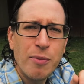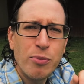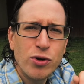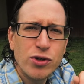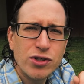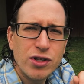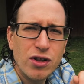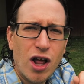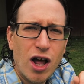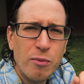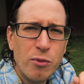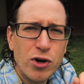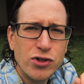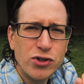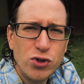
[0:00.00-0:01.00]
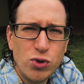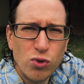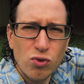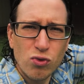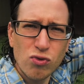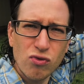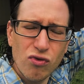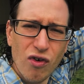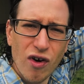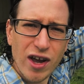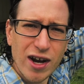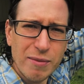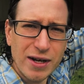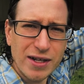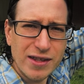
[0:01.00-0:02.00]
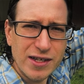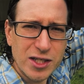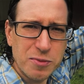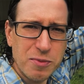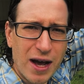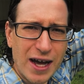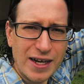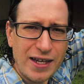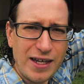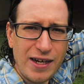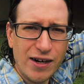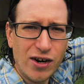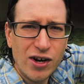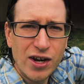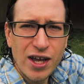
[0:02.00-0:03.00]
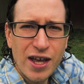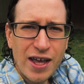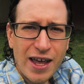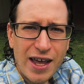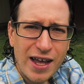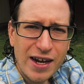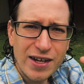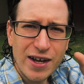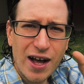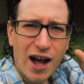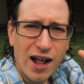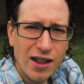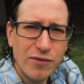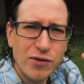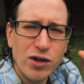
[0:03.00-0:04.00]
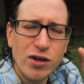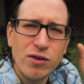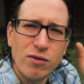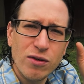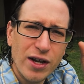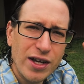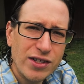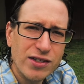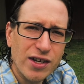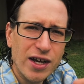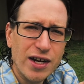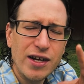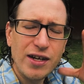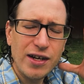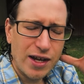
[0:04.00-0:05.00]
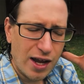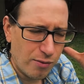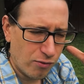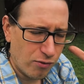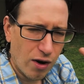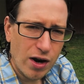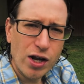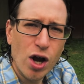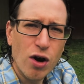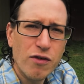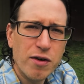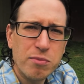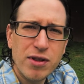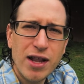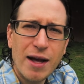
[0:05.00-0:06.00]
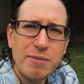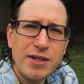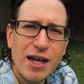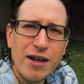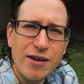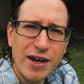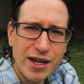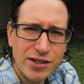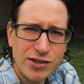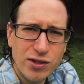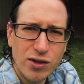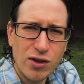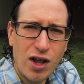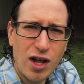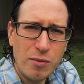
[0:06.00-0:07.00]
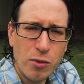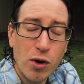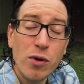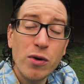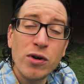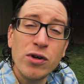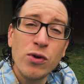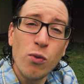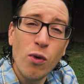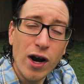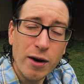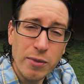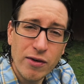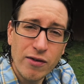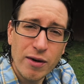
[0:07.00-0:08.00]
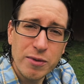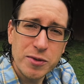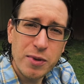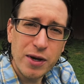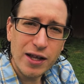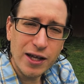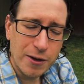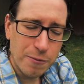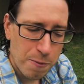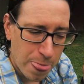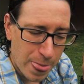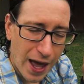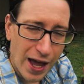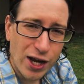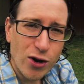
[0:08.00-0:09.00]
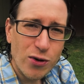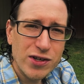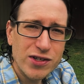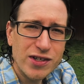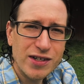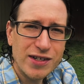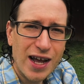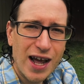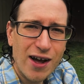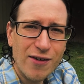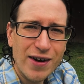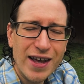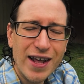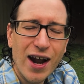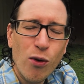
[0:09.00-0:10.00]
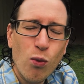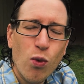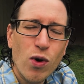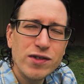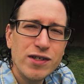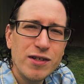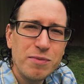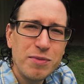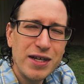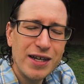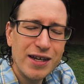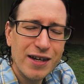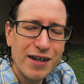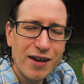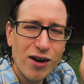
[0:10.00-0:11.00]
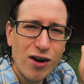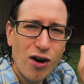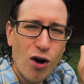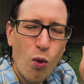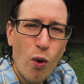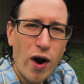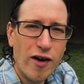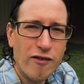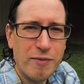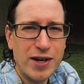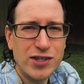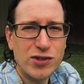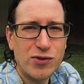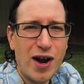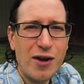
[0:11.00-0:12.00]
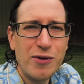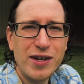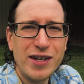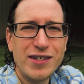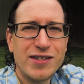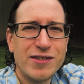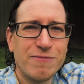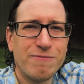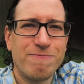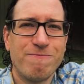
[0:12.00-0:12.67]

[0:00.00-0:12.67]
I pushed the lawnmower to right about this spot here, and Oliver, excited, came running over, plopped down next to the lawnmower, wanted me to rub his belly. I go to sit down, and I wasn't being aware of my surroundings,